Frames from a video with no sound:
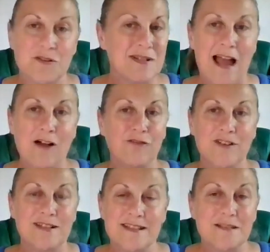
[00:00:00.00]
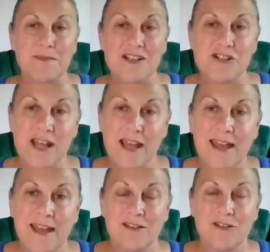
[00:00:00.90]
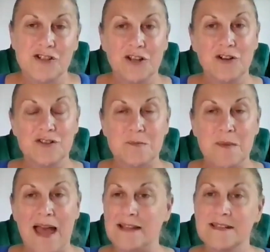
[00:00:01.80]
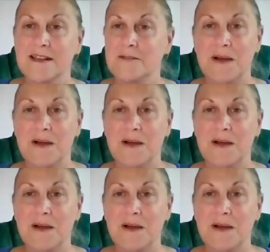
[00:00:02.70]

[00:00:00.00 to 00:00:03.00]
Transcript: So it's out of your system each day as you go to bed.